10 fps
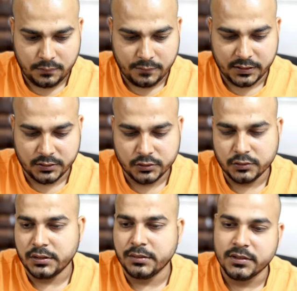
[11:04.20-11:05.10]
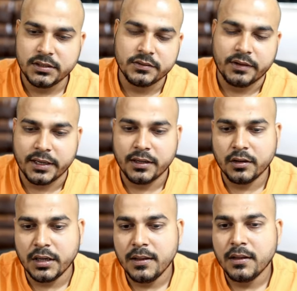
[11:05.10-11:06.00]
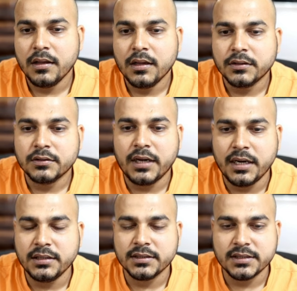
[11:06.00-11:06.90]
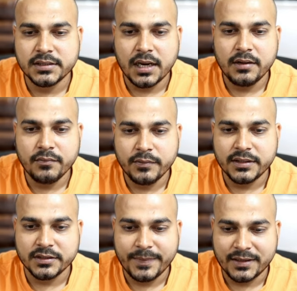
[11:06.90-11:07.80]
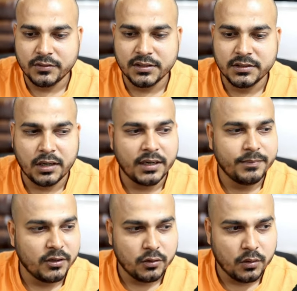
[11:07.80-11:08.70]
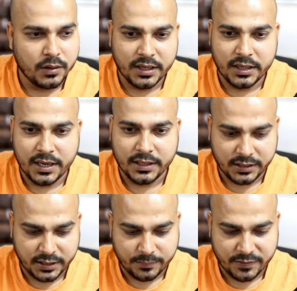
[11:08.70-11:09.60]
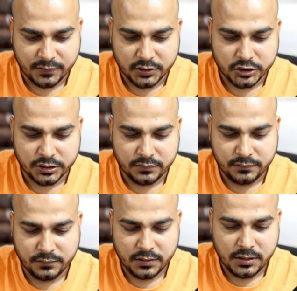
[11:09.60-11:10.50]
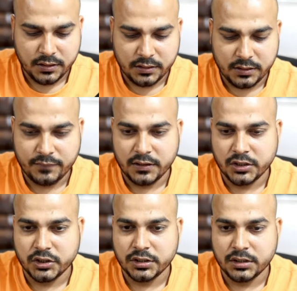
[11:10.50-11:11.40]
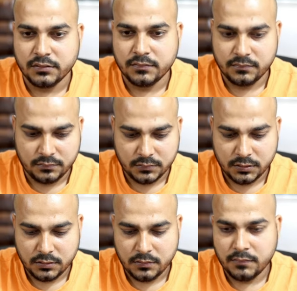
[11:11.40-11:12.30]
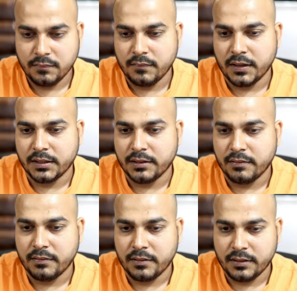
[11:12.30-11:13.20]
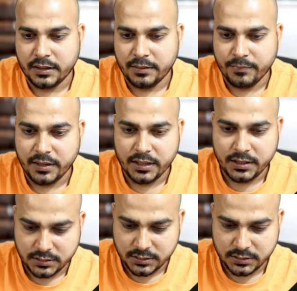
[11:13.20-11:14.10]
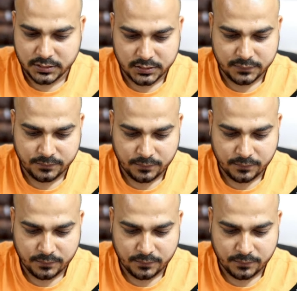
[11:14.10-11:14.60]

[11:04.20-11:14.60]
Vector store DB is ready. Okay. So done, this is done with respect to this. Now let me go ahead and create my function definition vector embeddings